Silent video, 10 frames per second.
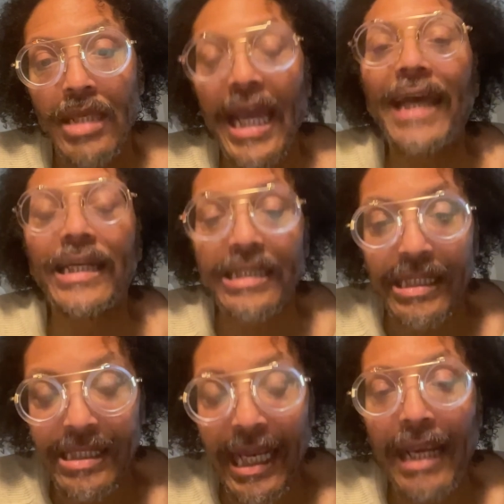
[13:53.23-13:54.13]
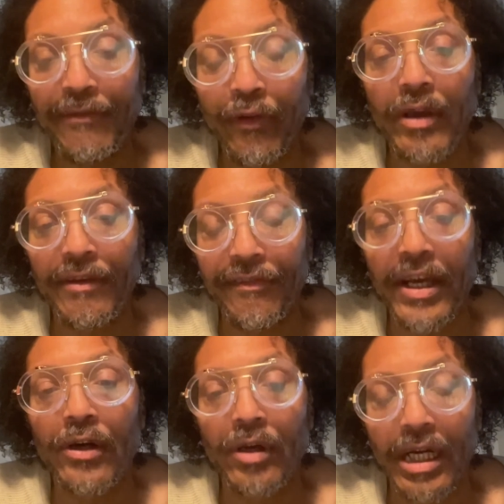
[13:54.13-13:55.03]
And it's the same for the
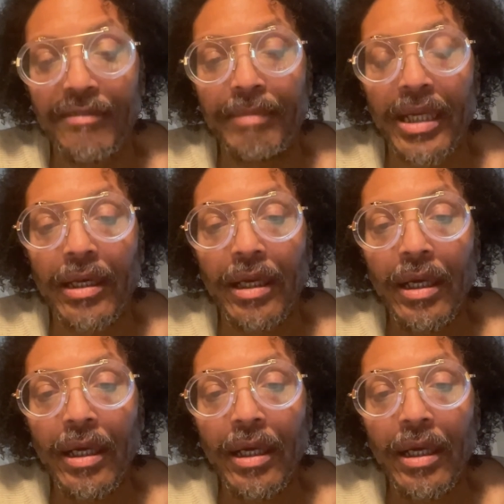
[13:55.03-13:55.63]
federal government